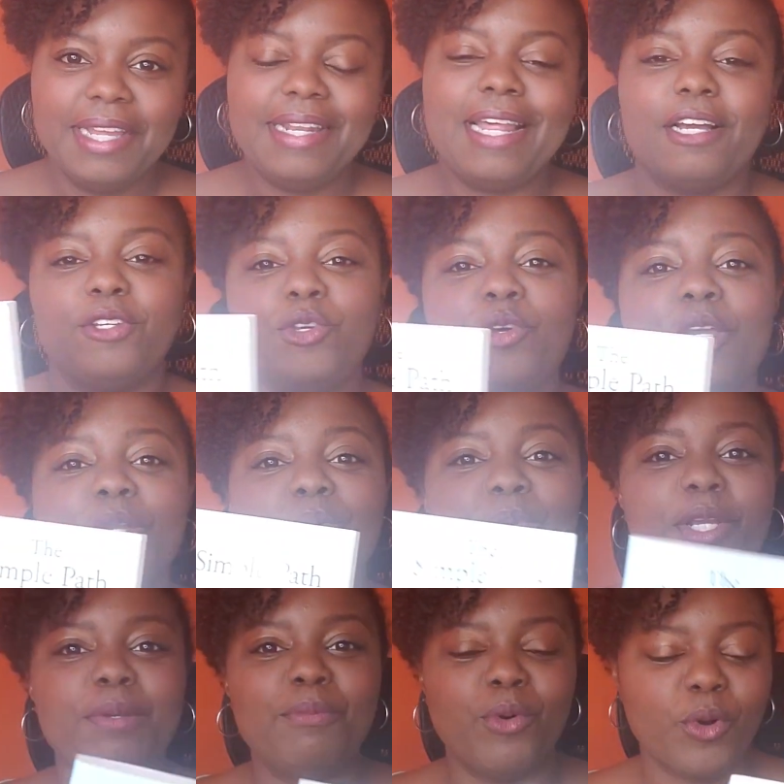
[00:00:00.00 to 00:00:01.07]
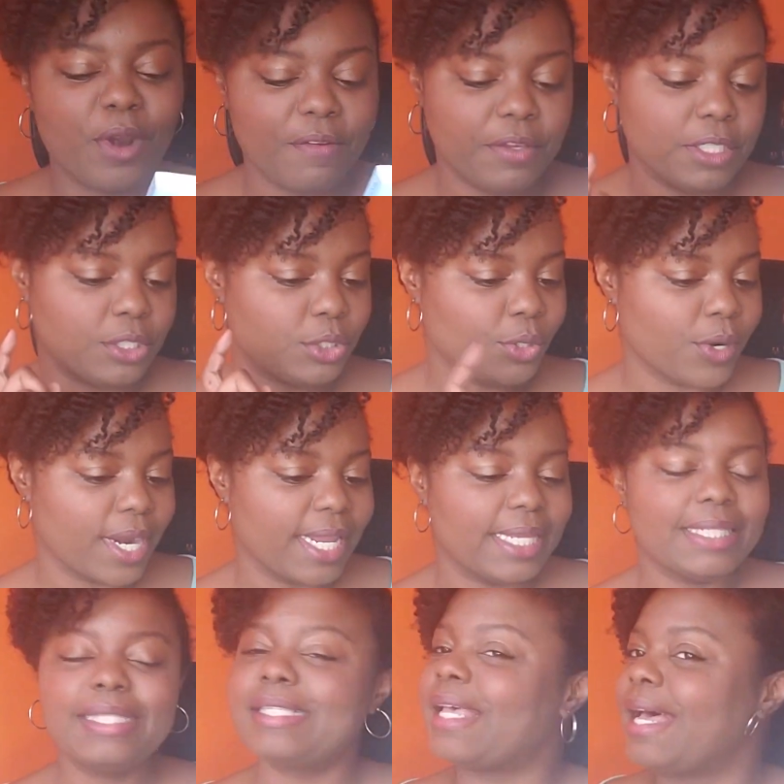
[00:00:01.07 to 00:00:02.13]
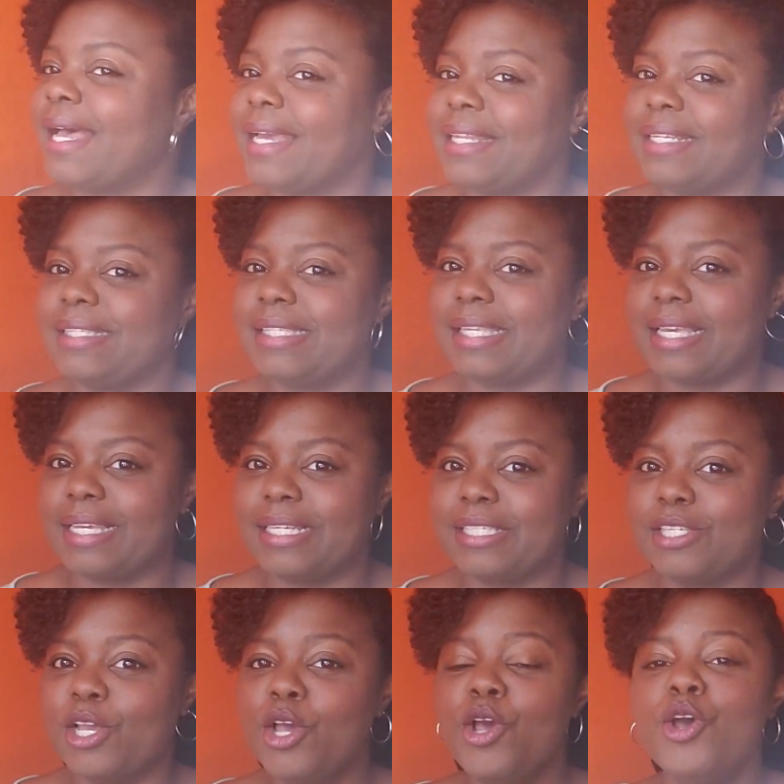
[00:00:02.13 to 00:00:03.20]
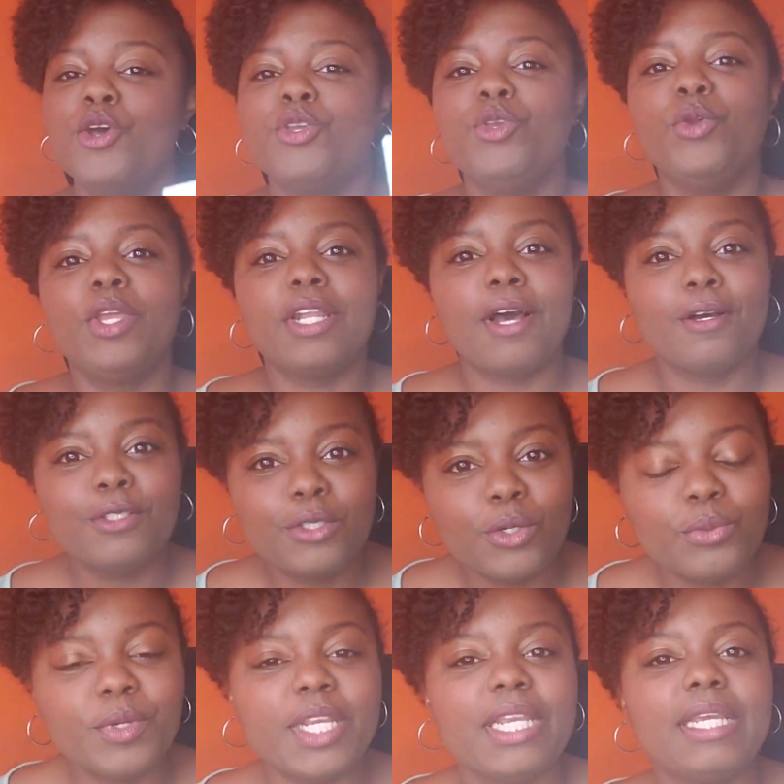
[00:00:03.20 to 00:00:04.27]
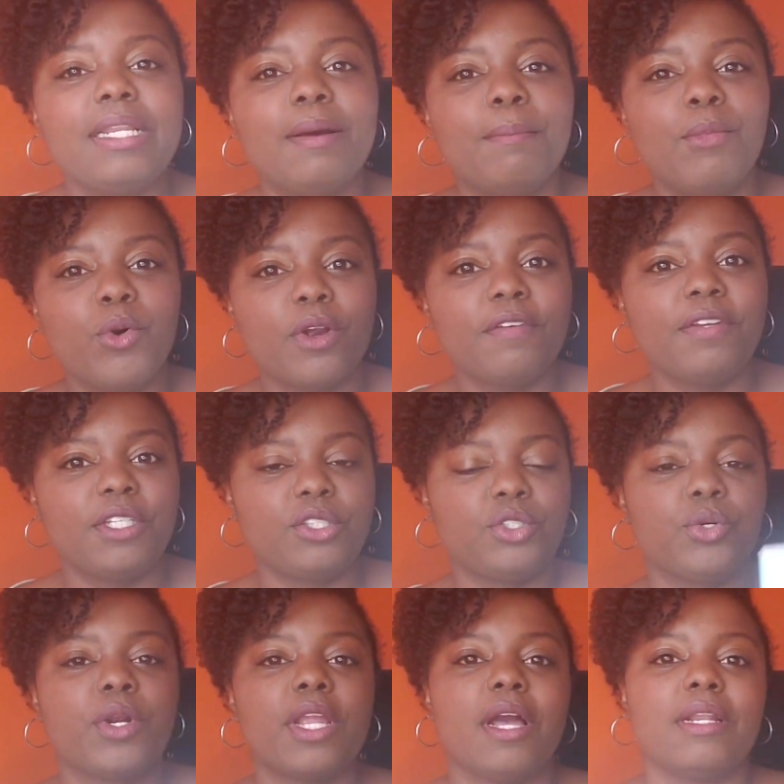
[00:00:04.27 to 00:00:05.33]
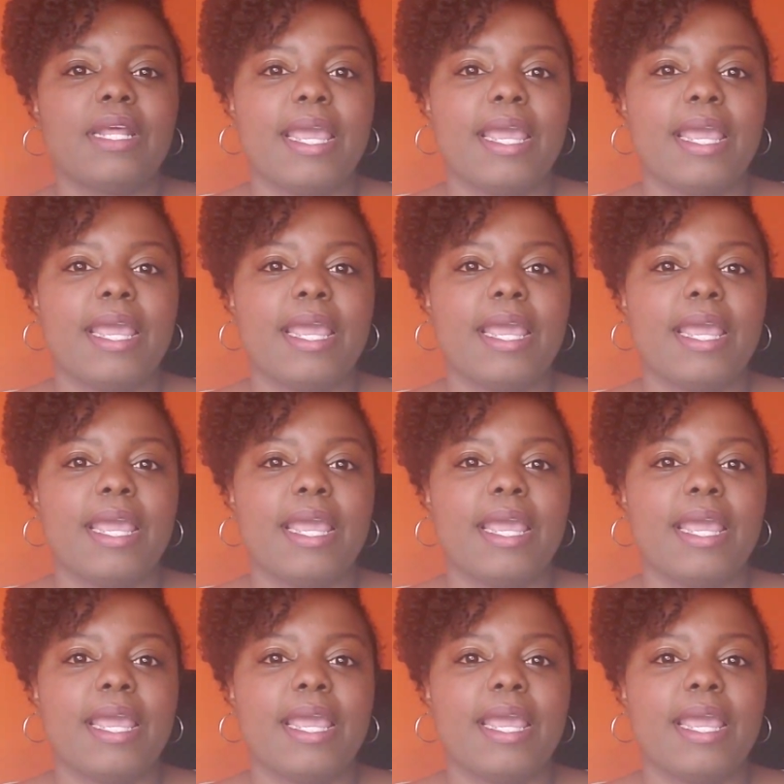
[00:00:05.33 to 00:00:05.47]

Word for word: Now you can read more of his story inside, it says. You can also read more of his story on